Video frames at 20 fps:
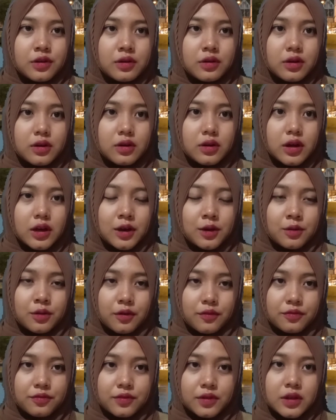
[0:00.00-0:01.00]
out of
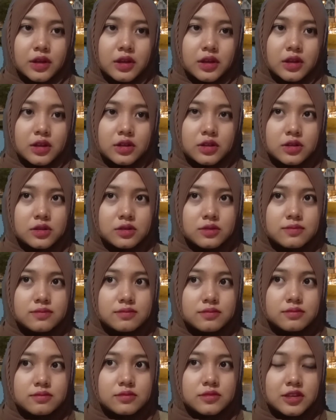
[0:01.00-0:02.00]

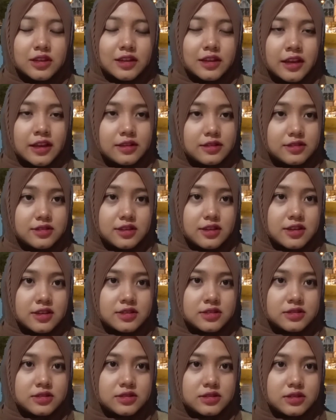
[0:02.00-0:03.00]
19
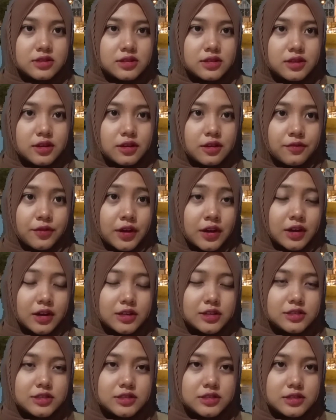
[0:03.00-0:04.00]
of
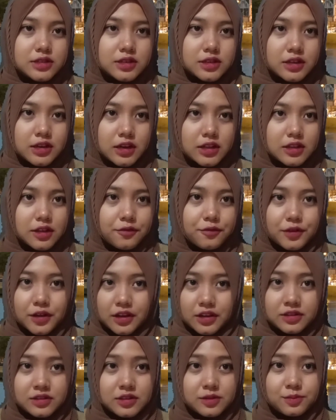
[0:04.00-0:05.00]
us got
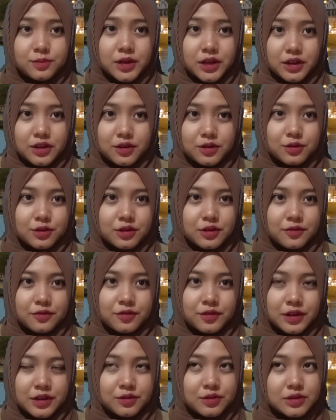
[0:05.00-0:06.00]
affected by
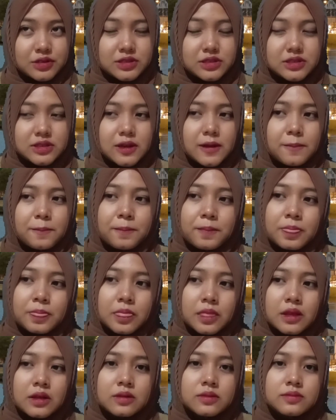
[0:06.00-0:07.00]
coronavirus.
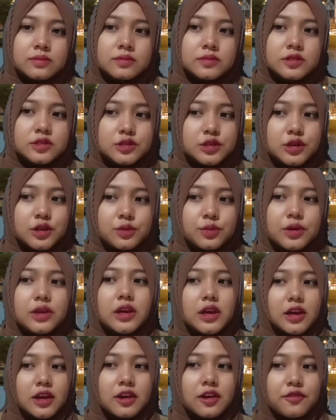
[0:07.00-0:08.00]
So we
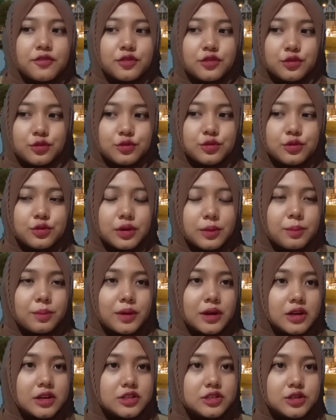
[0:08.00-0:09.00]
have to do a
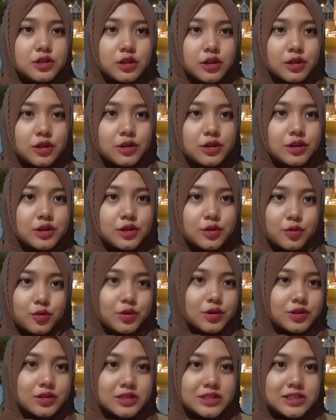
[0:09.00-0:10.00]
much longer quarantine